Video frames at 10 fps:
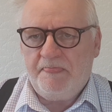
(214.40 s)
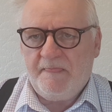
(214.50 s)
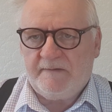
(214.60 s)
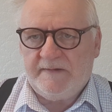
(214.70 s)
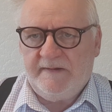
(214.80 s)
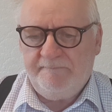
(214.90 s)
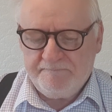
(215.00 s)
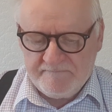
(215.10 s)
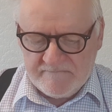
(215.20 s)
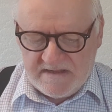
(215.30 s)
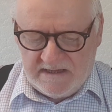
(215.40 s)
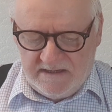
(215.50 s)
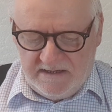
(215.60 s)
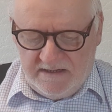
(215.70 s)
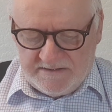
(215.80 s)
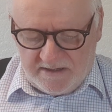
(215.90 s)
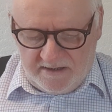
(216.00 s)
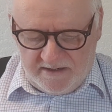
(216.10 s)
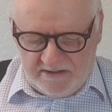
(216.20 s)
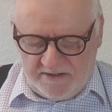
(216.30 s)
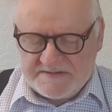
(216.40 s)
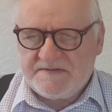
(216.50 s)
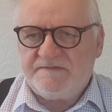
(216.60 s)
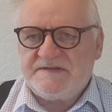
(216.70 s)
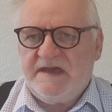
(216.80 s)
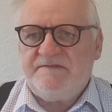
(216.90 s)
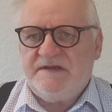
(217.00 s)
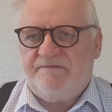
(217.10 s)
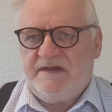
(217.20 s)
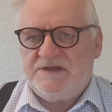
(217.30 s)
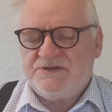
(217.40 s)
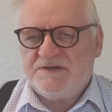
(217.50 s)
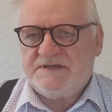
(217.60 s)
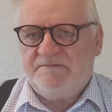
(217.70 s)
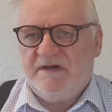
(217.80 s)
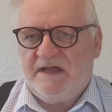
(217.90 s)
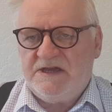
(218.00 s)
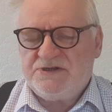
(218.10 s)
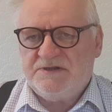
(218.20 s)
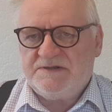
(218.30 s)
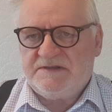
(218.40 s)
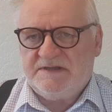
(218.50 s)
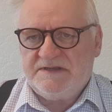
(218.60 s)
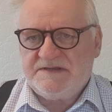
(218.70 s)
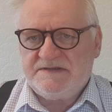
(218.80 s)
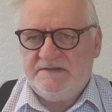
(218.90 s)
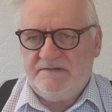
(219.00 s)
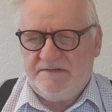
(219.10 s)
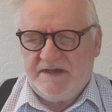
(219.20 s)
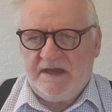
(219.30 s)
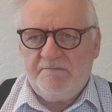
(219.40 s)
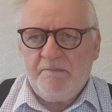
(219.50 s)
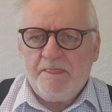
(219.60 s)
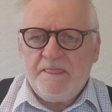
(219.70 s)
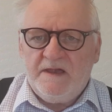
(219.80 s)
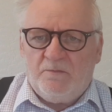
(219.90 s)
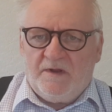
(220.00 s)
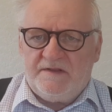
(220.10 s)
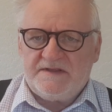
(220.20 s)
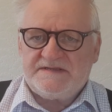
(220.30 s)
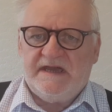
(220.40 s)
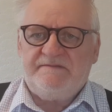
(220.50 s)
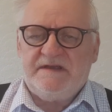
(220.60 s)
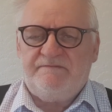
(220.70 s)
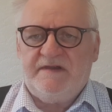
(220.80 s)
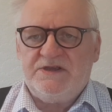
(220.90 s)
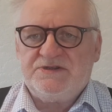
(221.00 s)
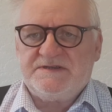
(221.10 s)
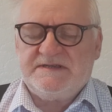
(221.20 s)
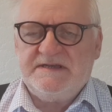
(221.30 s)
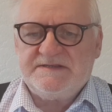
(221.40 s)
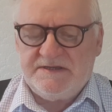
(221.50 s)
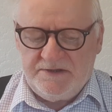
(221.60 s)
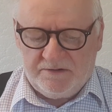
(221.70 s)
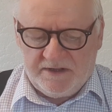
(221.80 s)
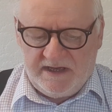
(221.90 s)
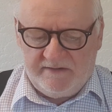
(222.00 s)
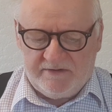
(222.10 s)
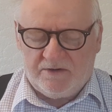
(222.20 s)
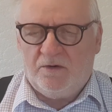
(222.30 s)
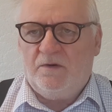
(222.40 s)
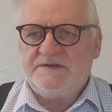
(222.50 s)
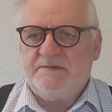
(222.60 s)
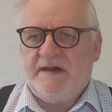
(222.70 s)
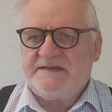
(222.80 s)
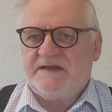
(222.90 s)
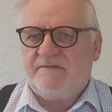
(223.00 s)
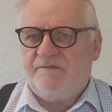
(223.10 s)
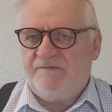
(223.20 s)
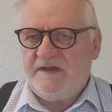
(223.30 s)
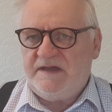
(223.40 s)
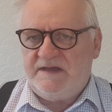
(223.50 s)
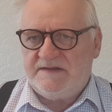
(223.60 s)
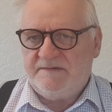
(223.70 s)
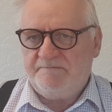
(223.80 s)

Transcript: Okay, there are lots of safety features in relation to this thing. One of the safety features is that you can have an automatic feed.